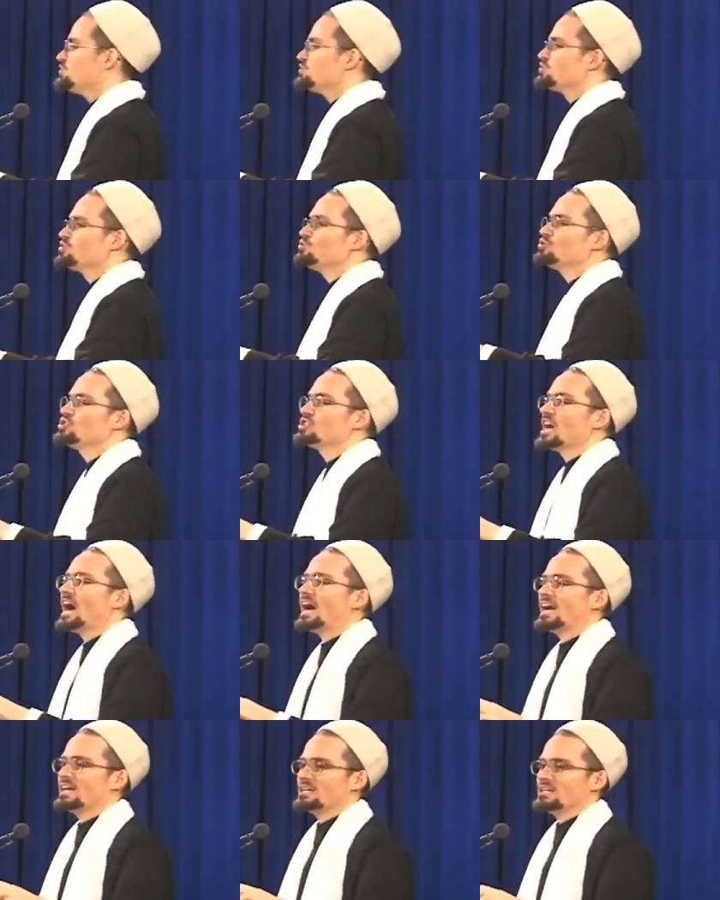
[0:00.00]
who's too
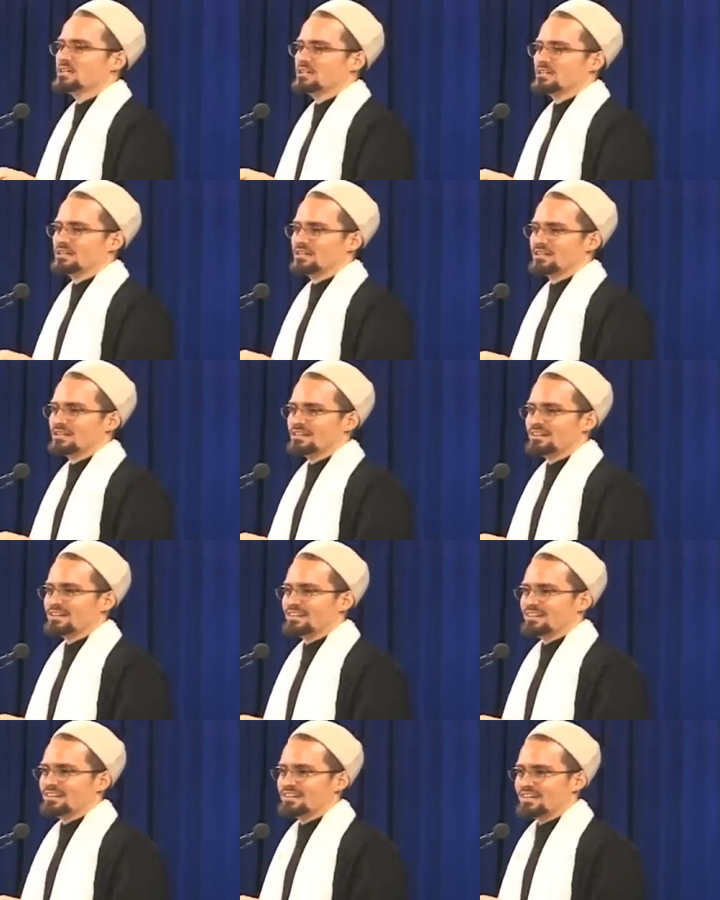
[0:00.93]
shy.
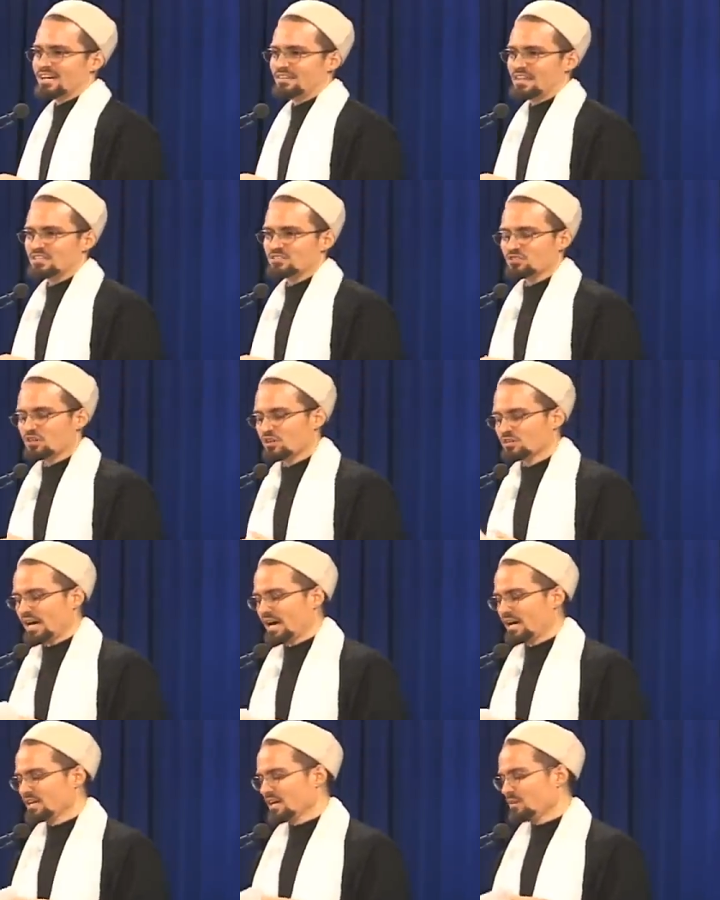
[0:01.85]
And that's called
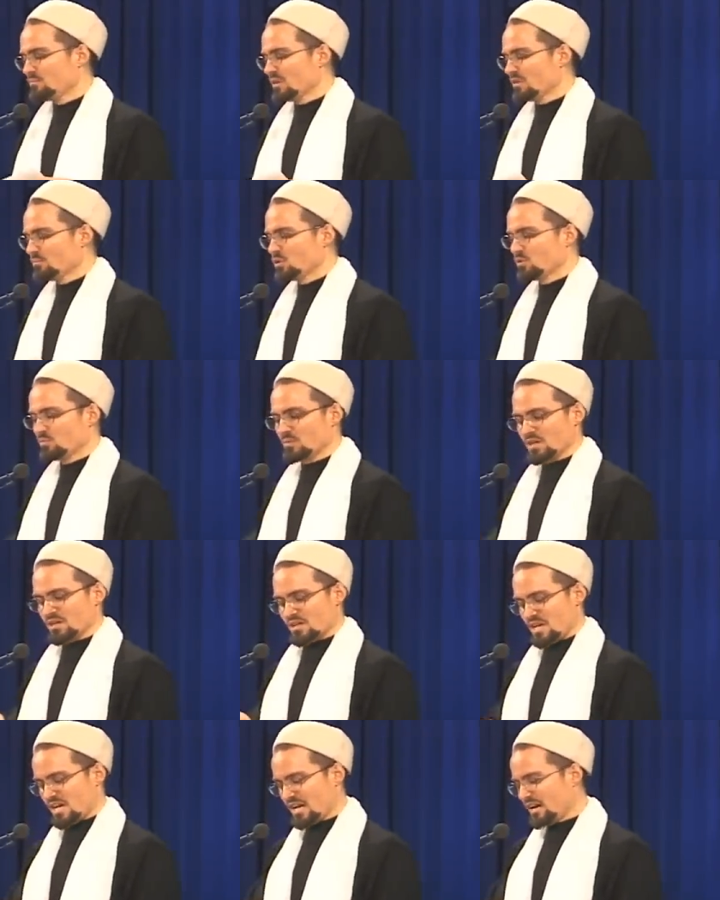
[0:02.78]
Haya Madhmum.
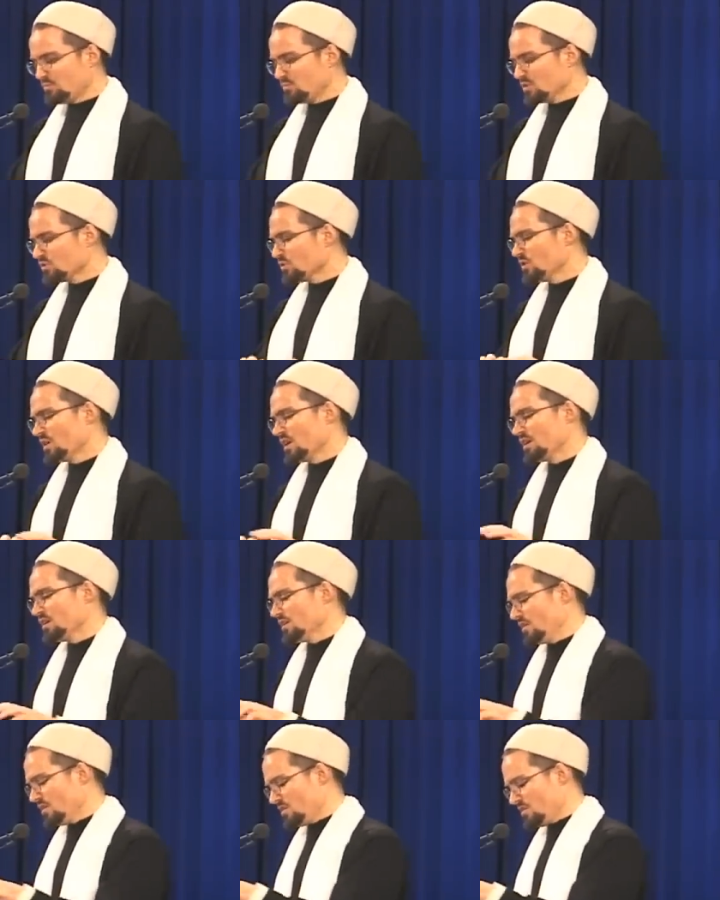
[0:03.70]
And I've been going on a
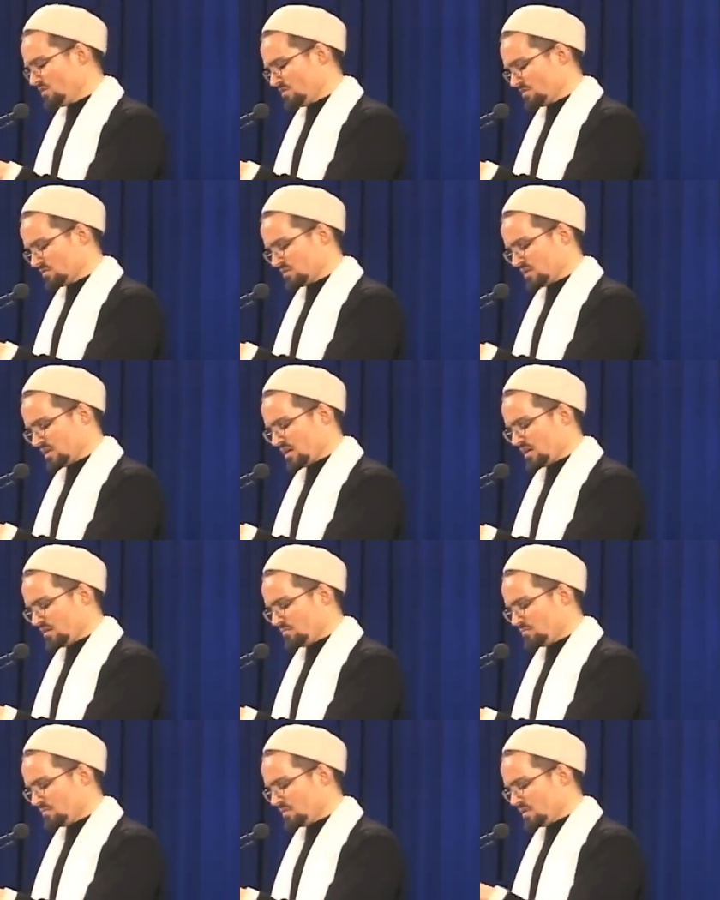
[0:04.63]
long
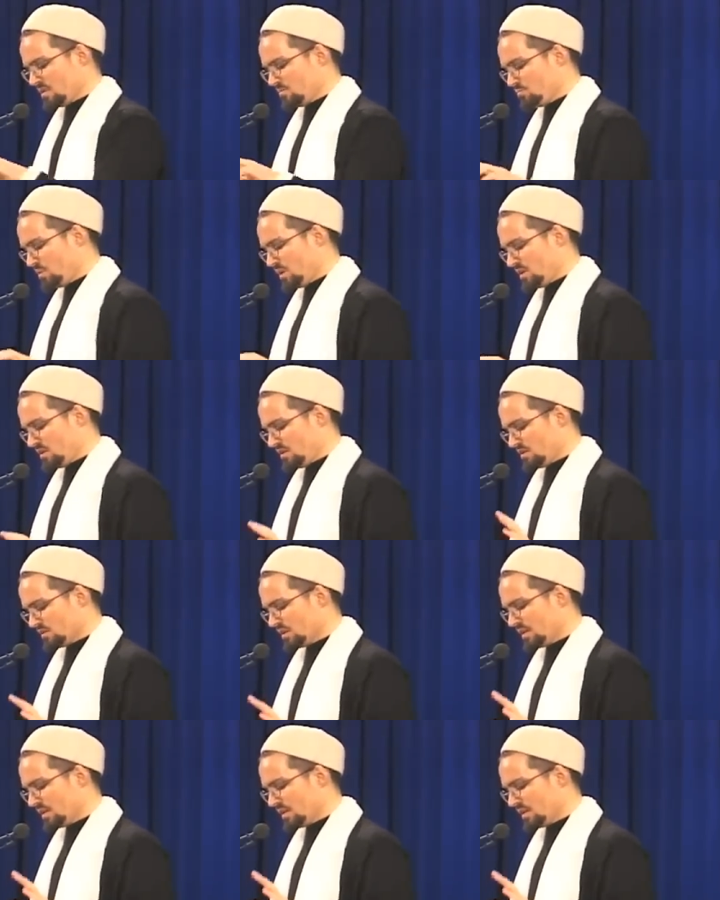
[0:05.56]
time, but